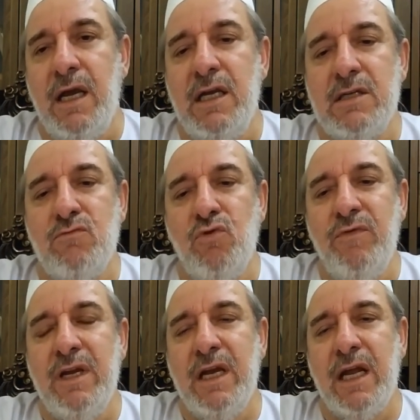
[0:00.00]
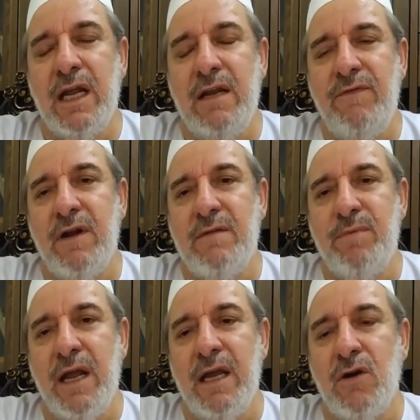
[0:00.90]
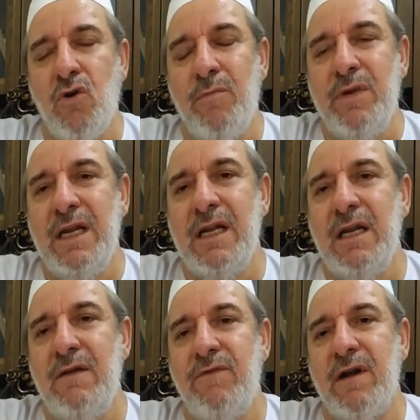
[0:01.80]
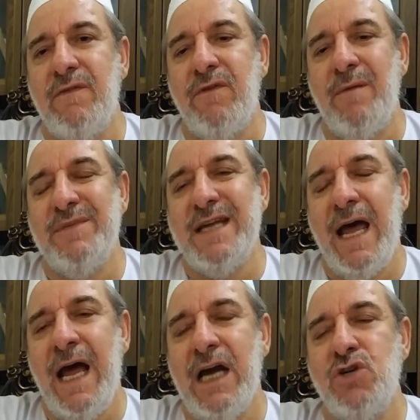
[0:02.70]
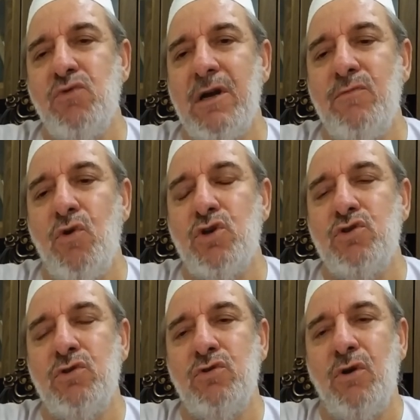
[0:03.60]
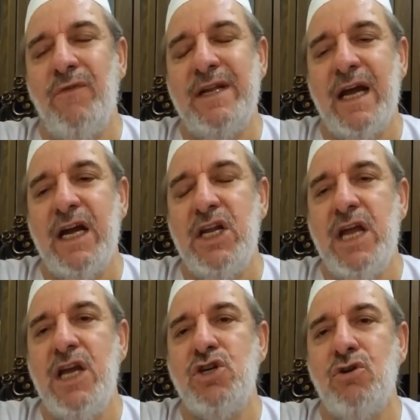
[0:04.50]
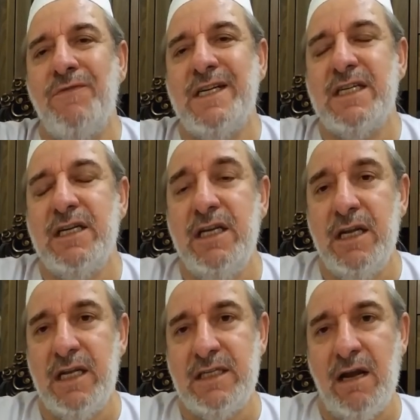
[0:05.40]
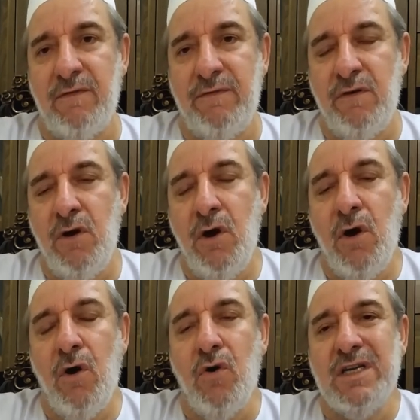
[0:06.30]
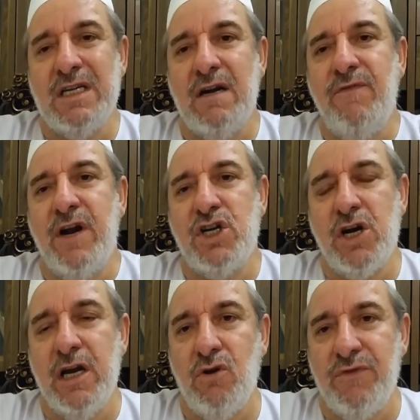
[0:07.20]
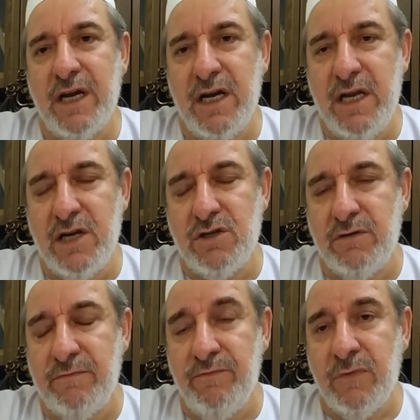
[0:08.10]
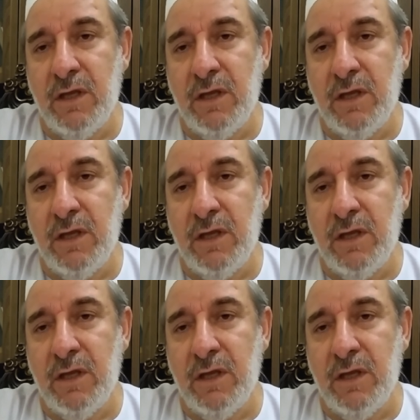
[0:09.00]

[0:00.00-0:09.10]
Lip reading: is moving in a different plane, completely different from the actual motion of the creation of the screen itself, or the refresh rate of the creation.